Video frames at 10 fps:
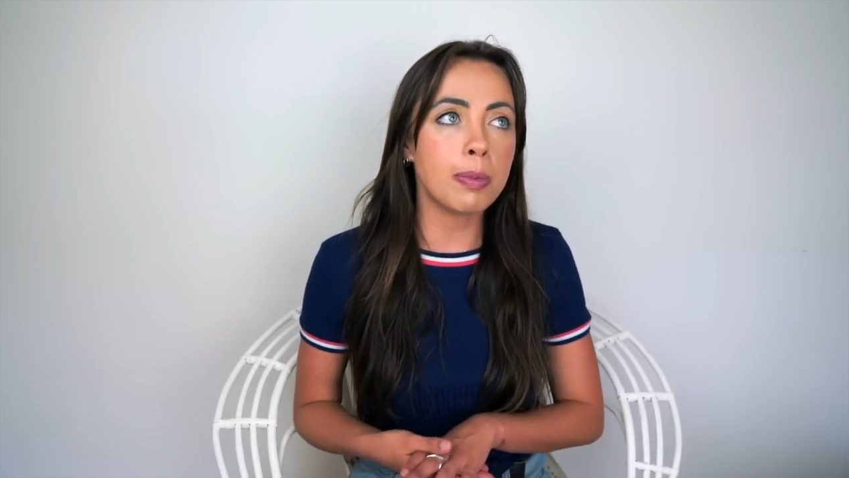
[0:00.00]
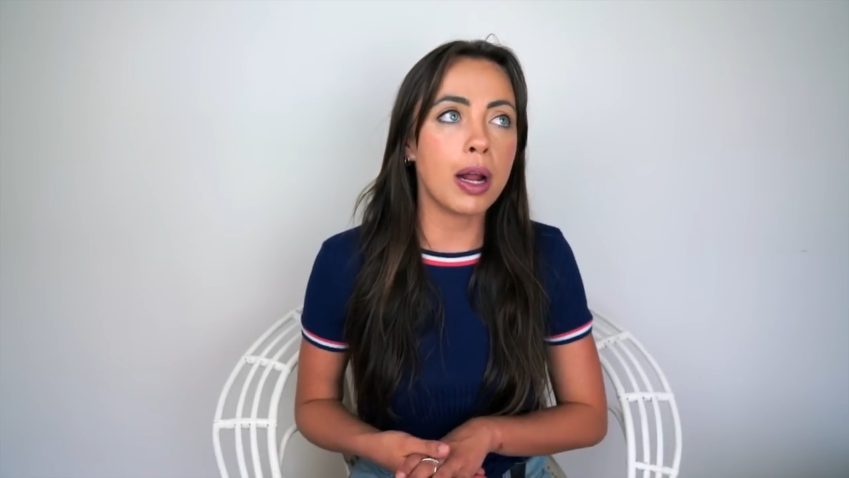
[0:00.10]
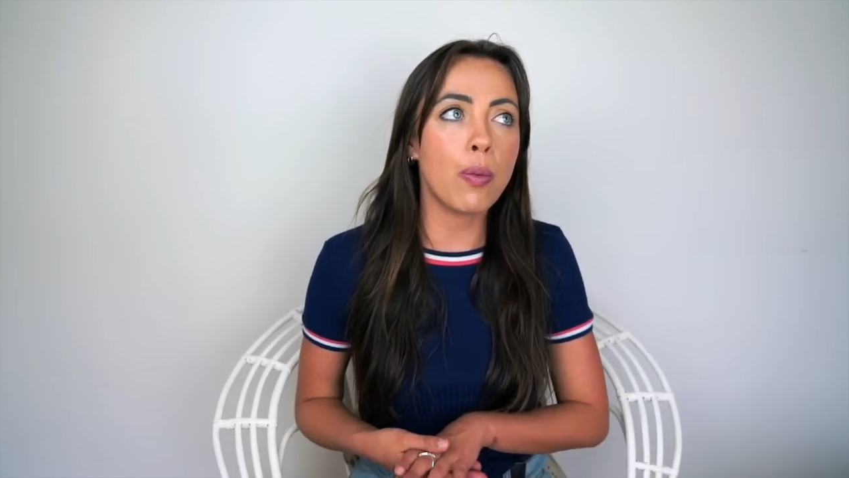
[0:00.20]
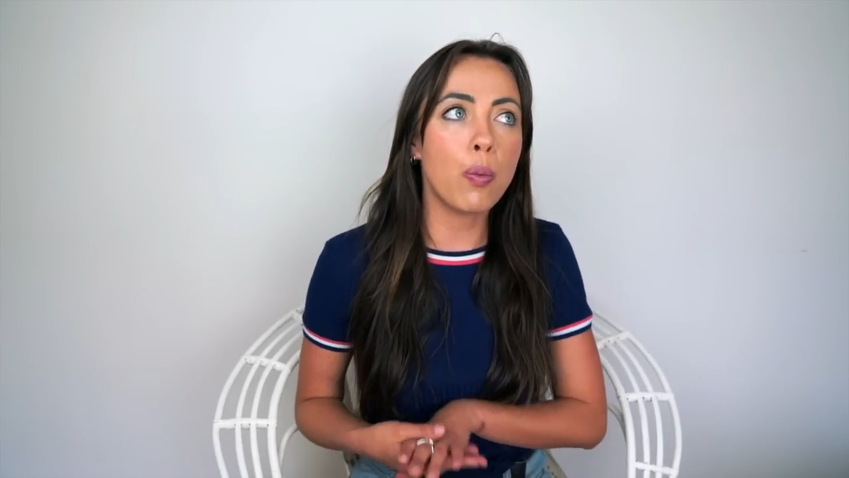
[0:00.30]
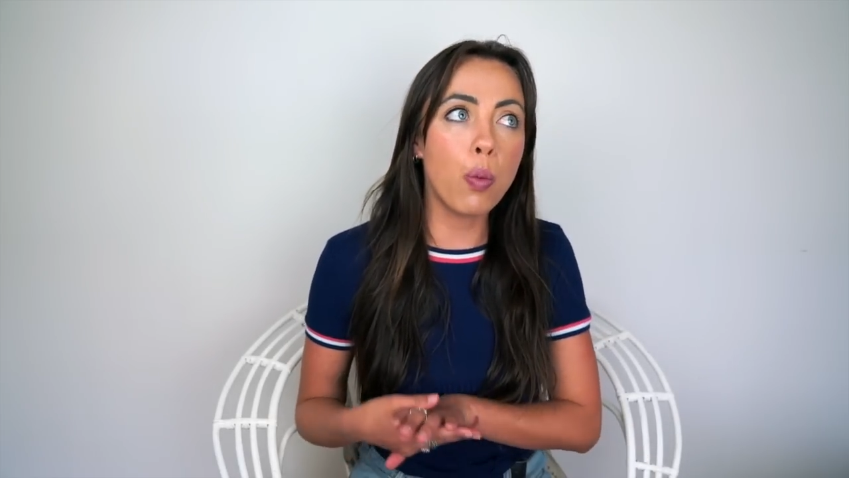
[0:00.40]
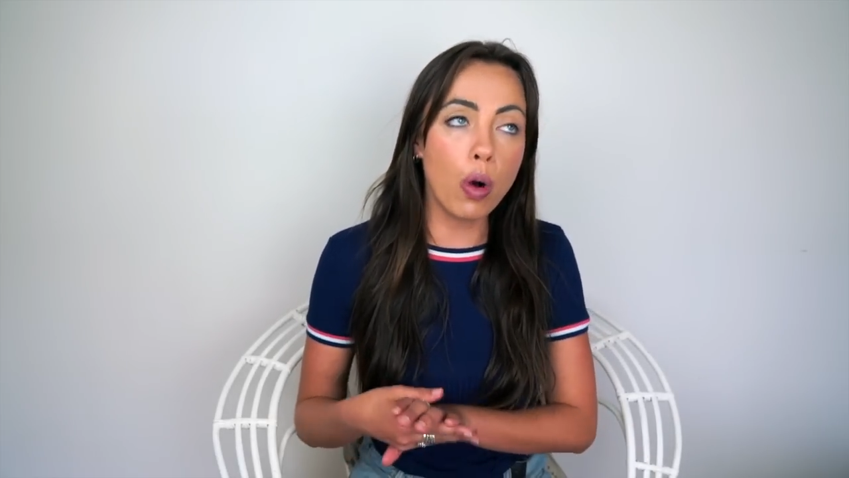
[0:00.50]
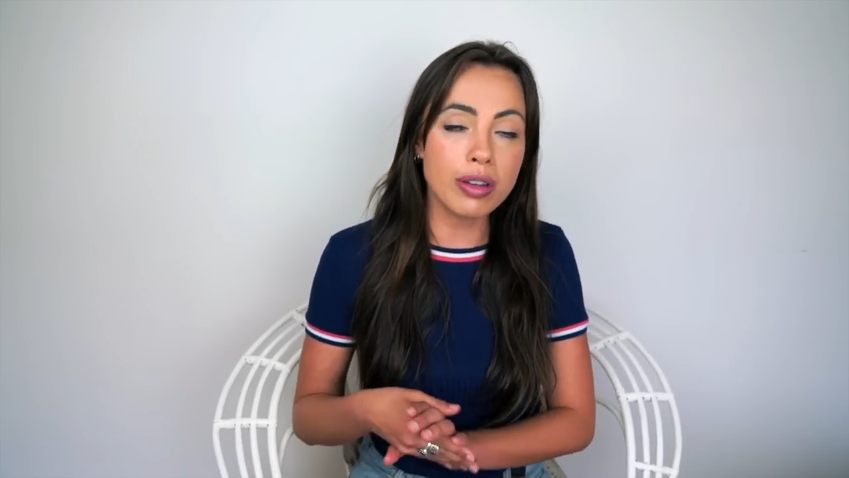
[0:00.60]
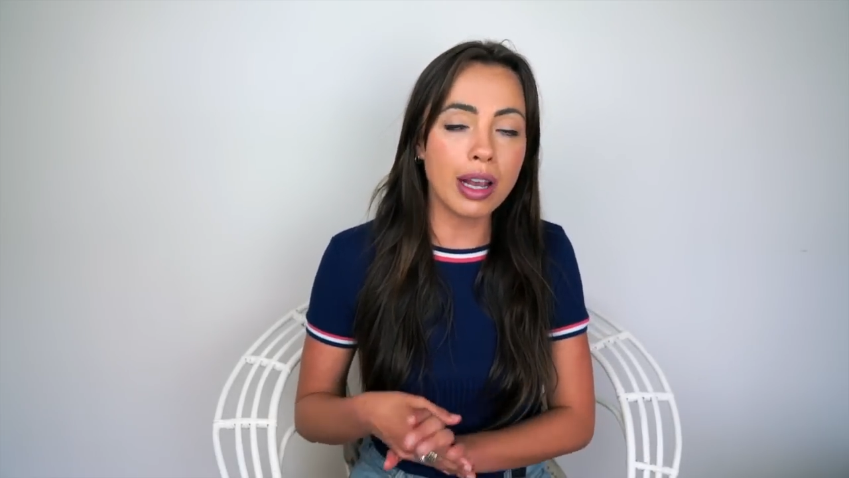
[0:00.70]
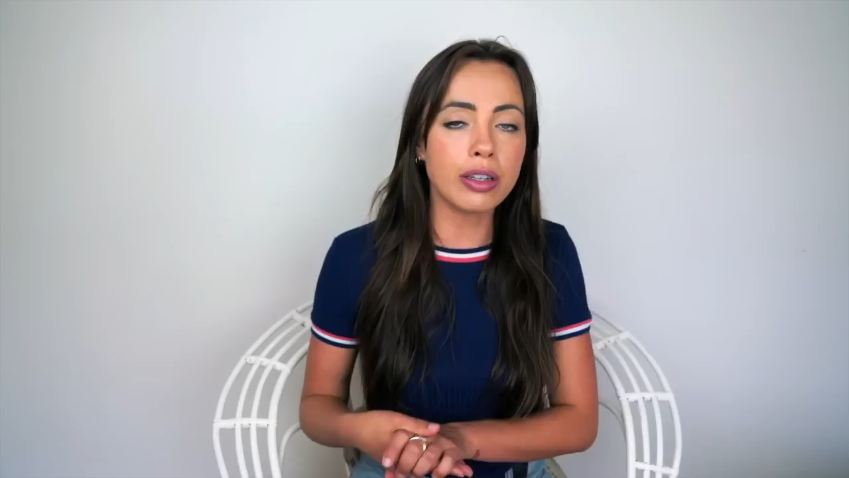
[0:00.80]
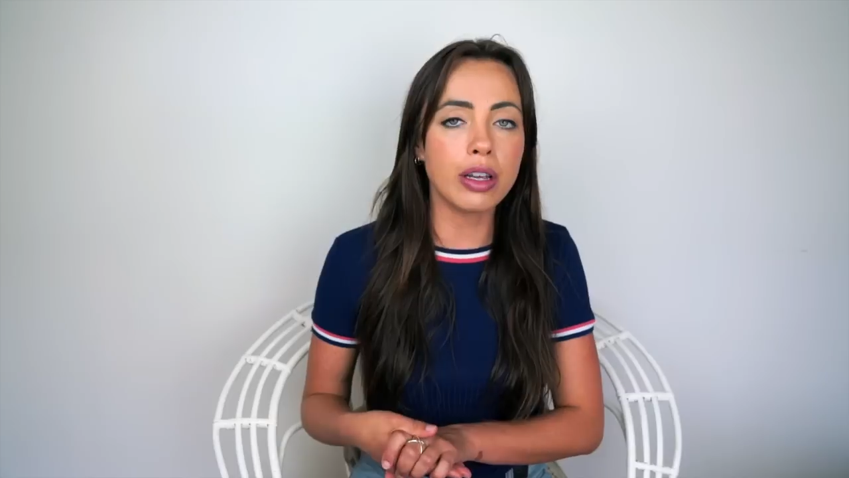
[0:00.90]
but I
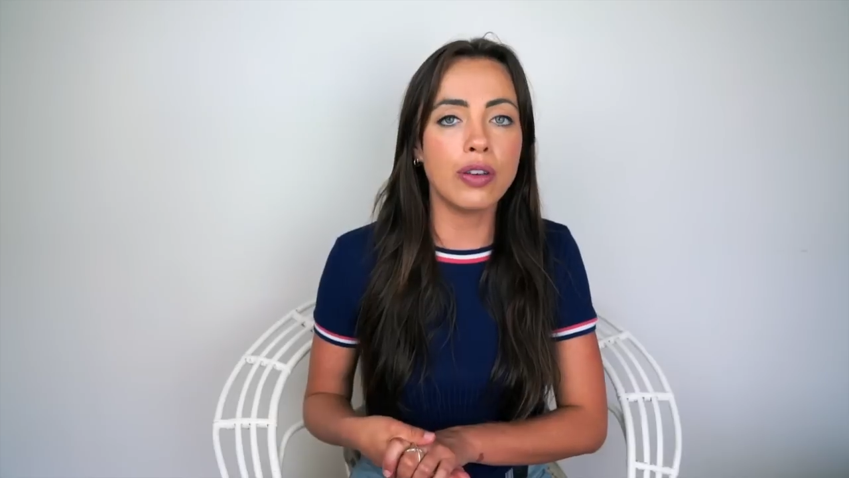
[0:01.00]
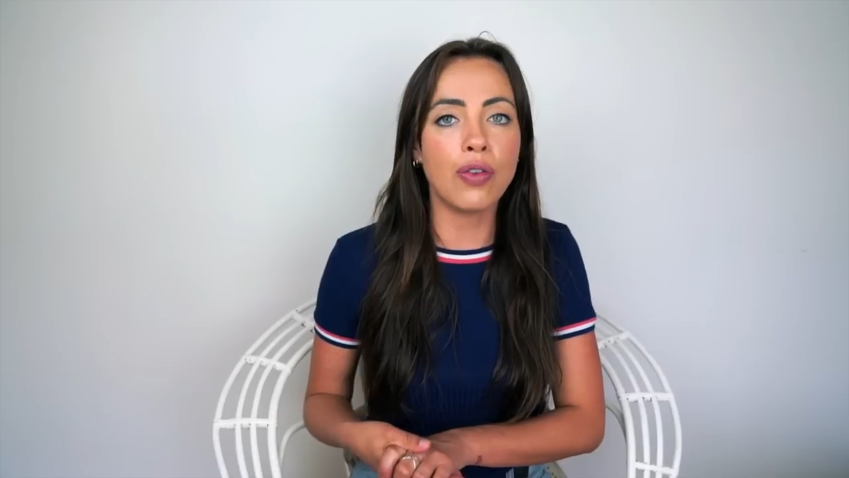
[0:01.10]
was actually